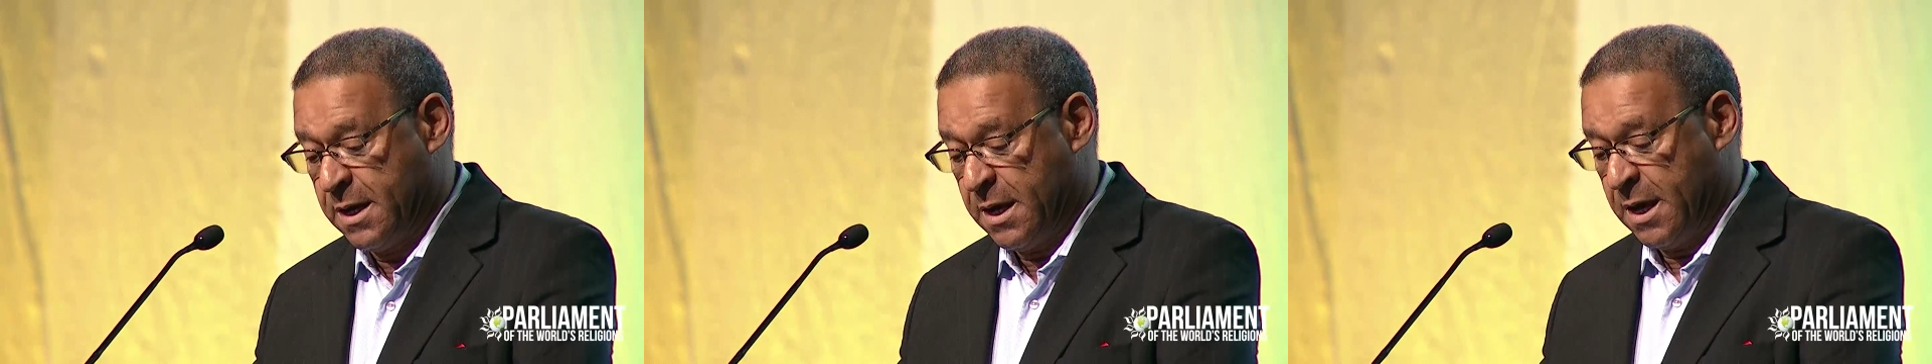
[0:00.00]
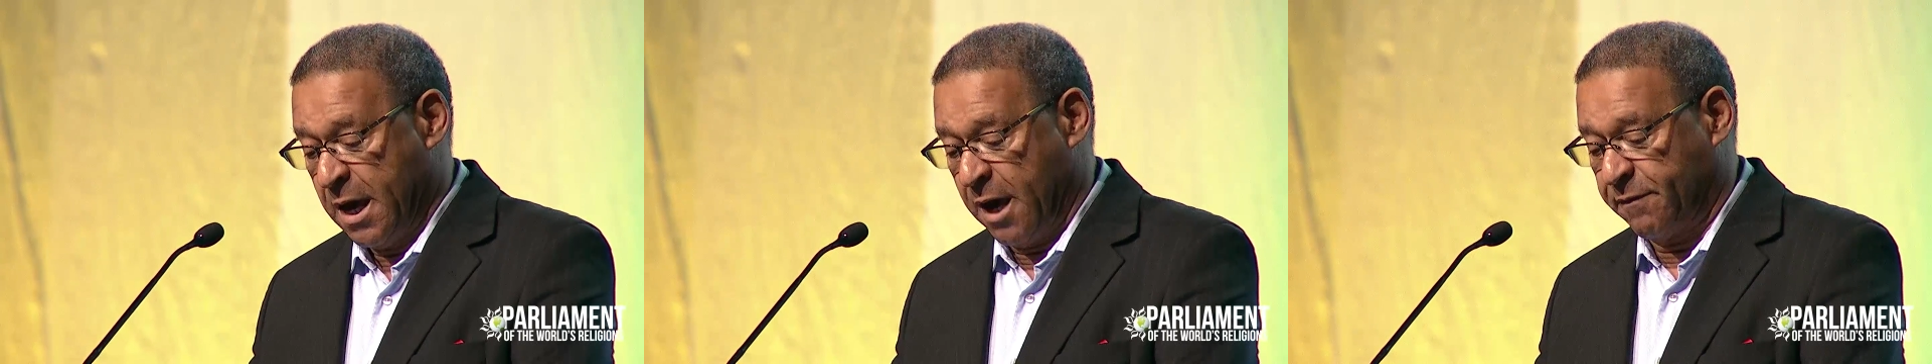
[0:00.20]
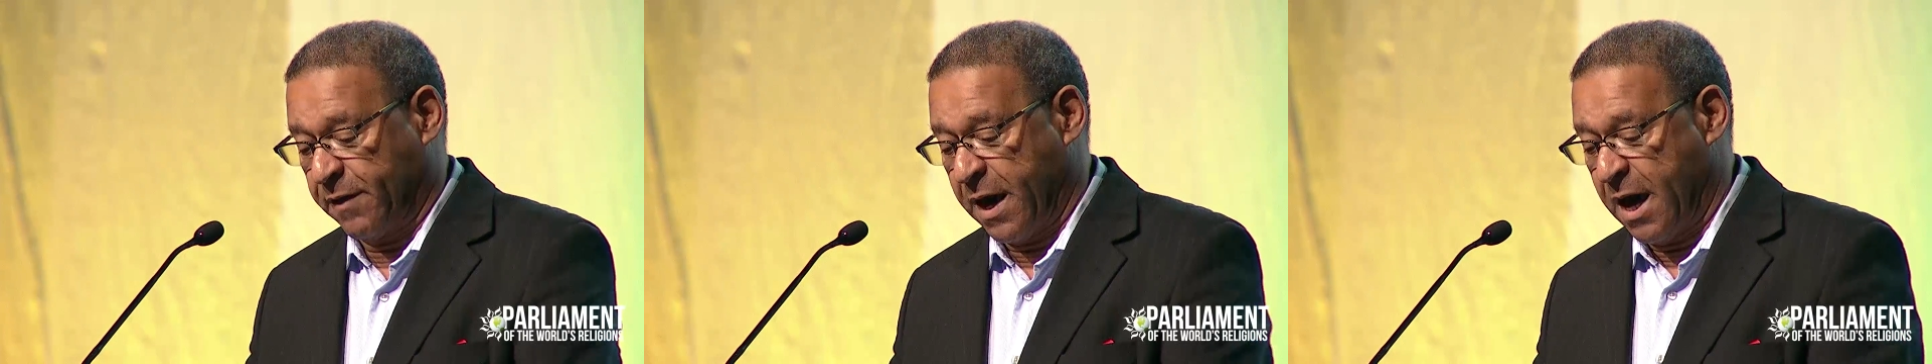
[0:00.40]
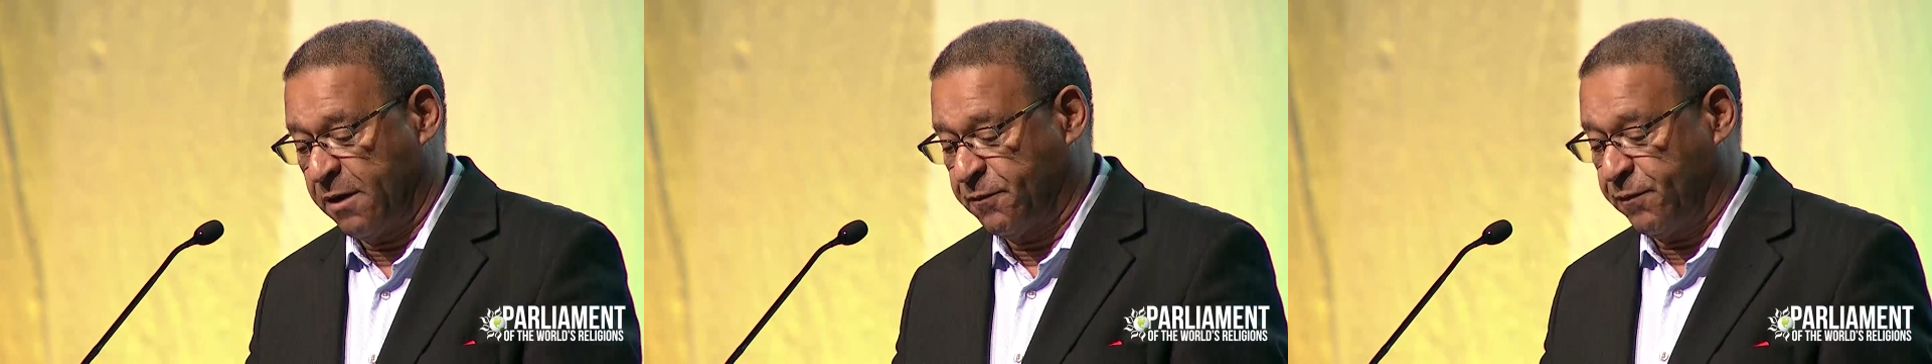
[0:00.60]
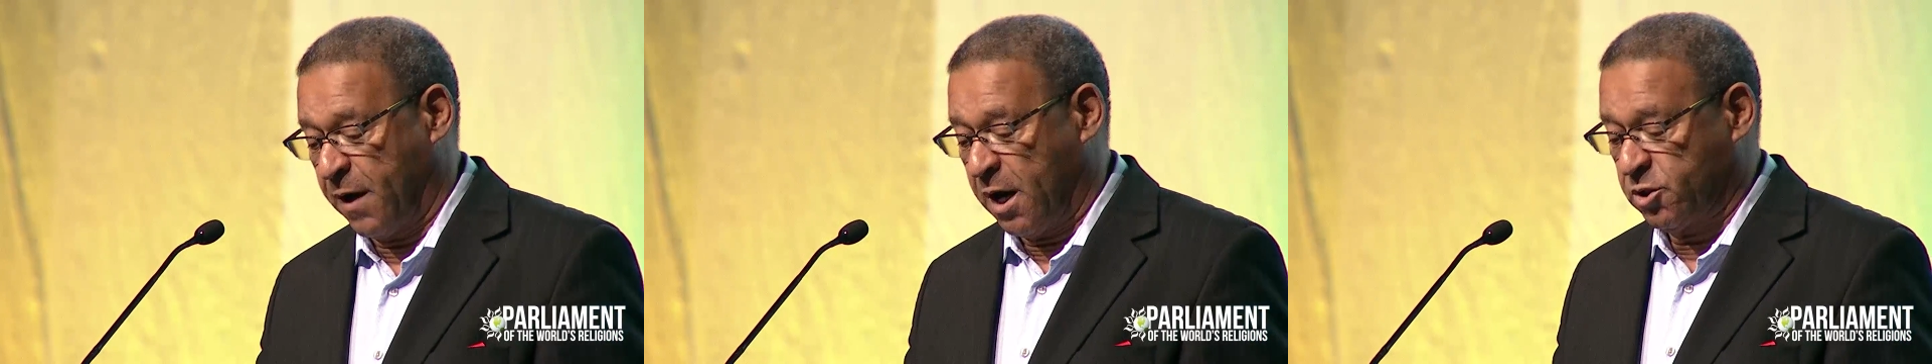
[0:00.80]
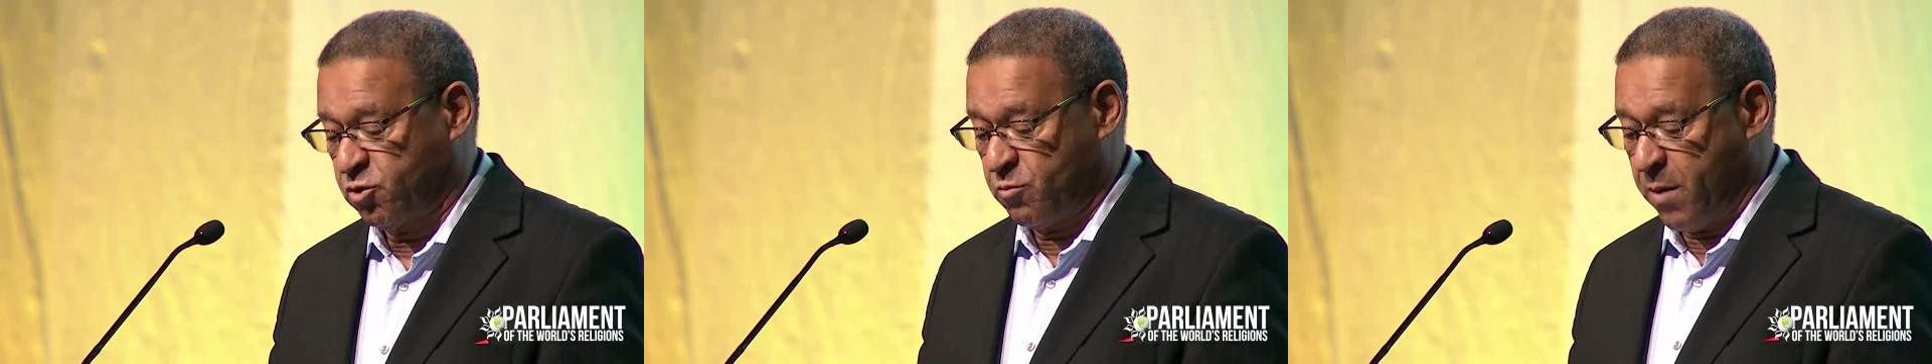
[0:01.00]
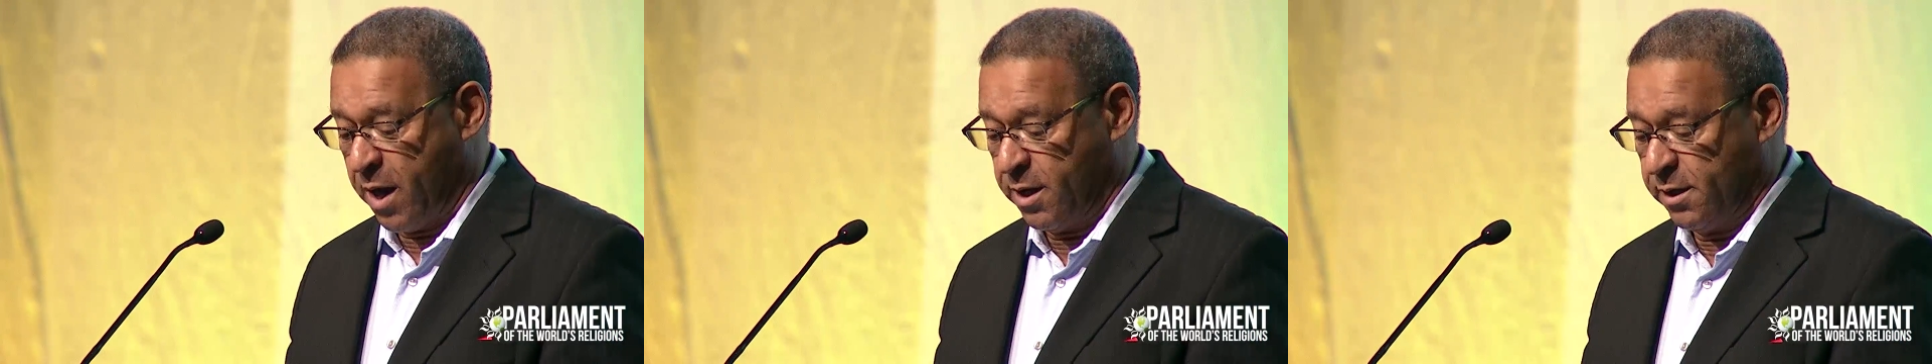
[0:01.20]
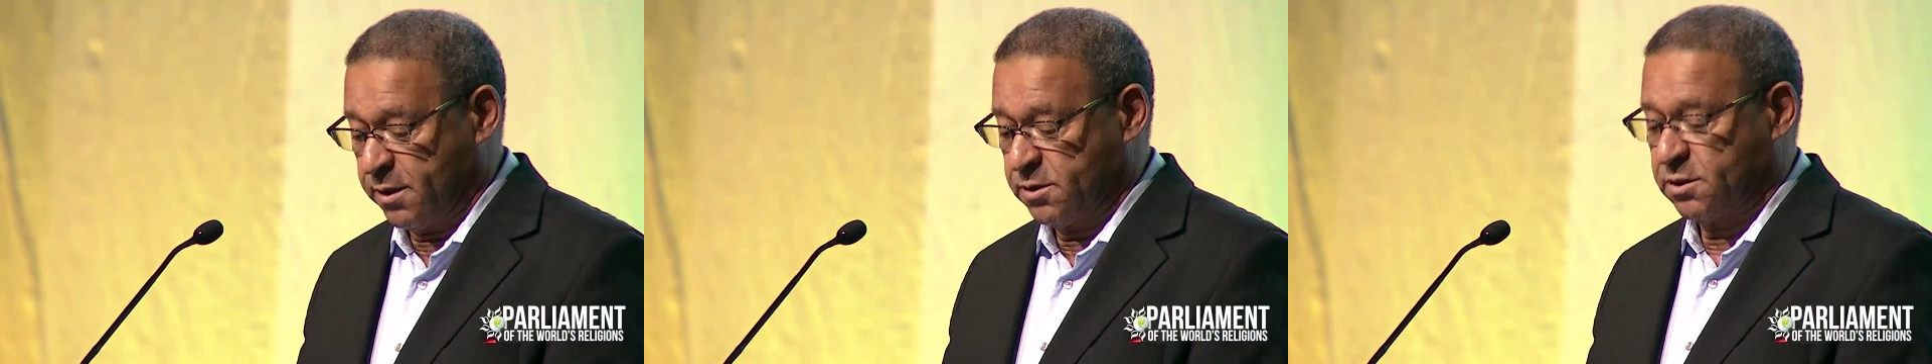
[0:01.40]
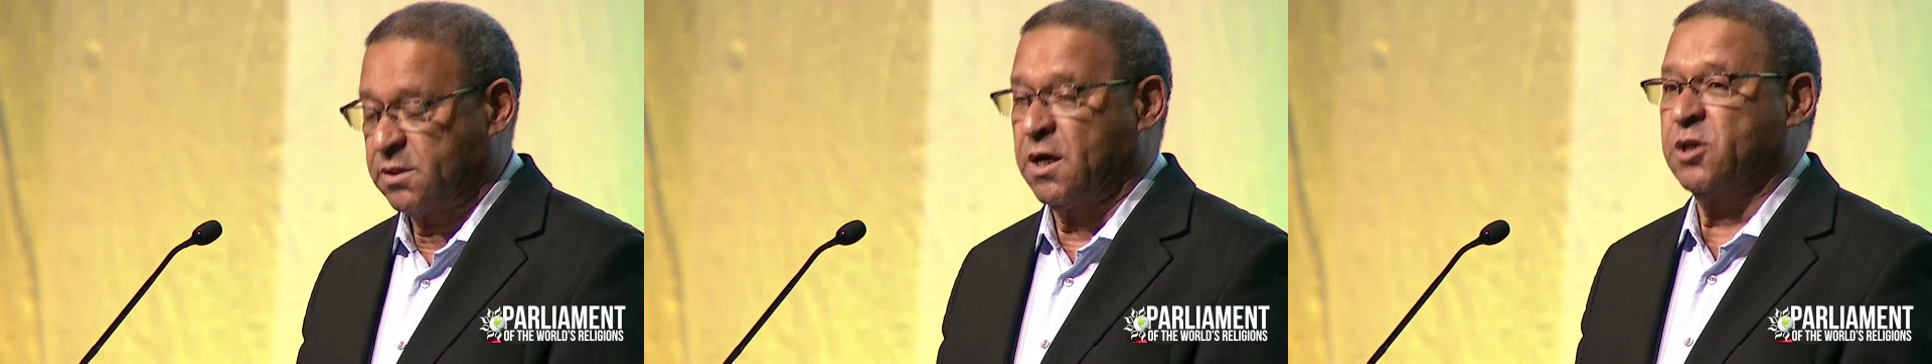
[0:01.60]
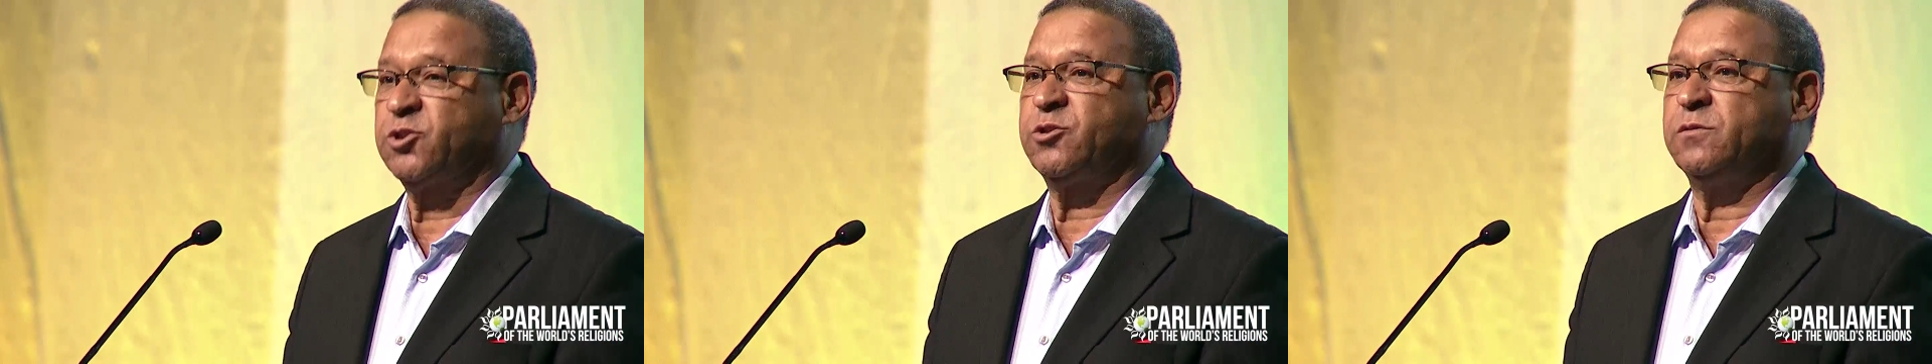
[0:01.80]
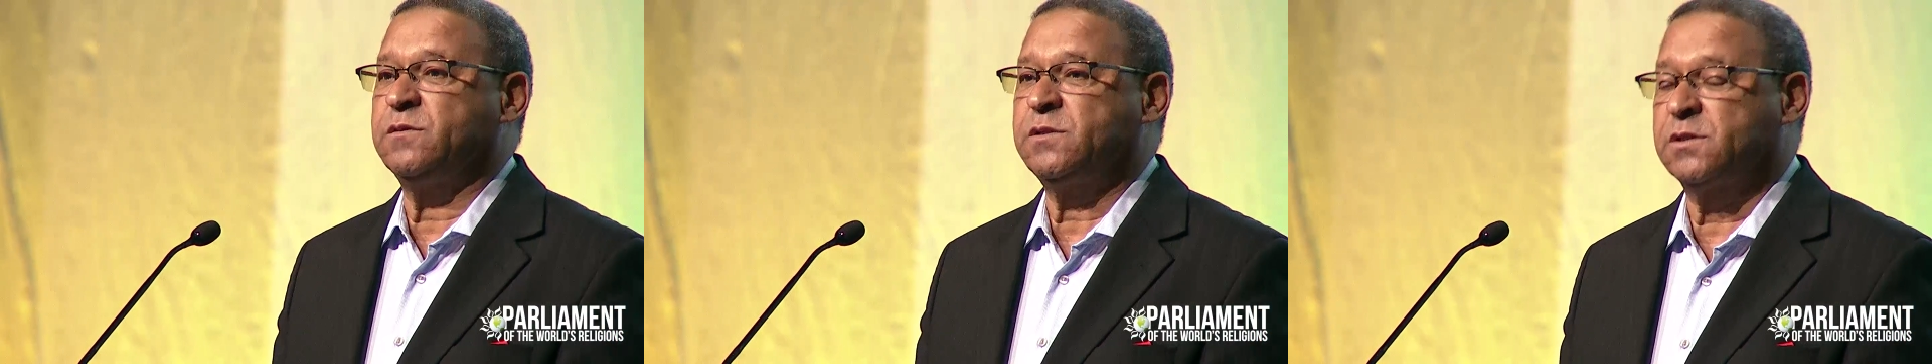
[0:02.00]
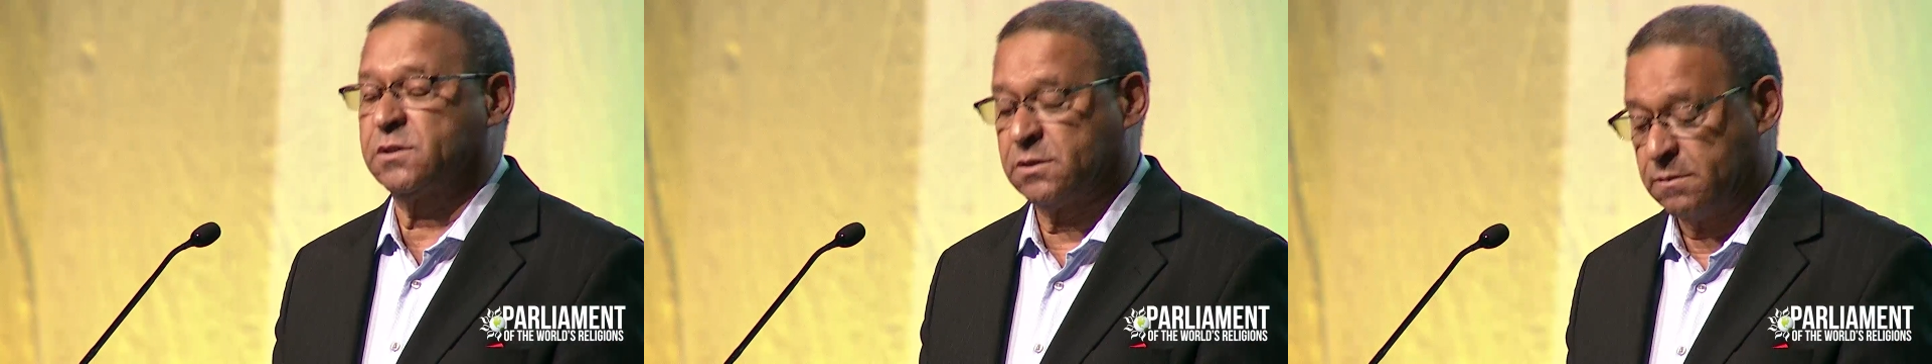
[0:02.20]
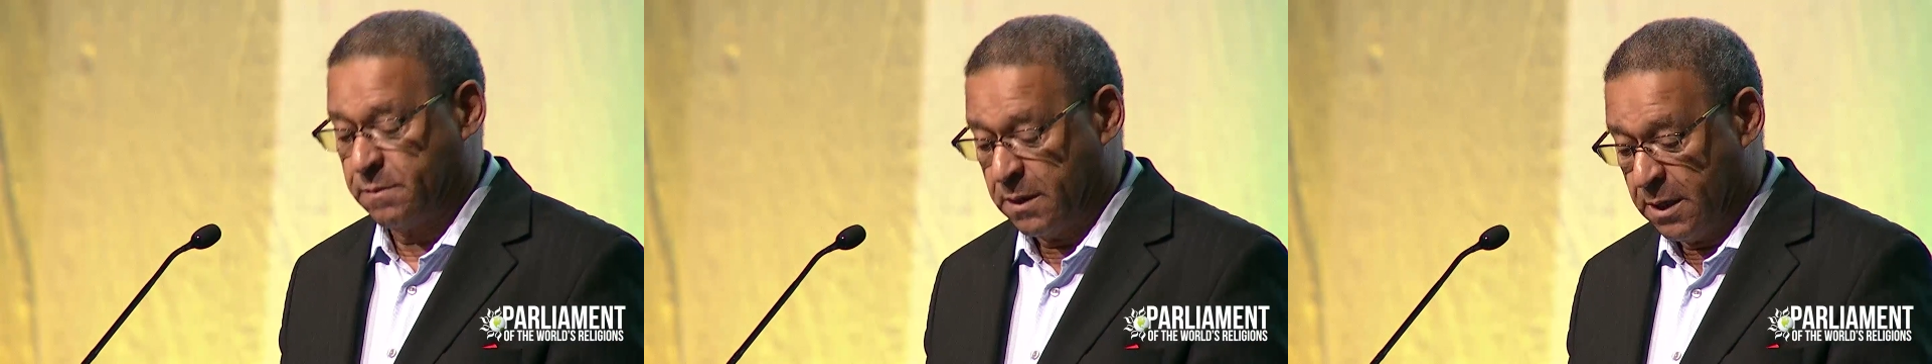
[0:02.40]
have had far too many discussions,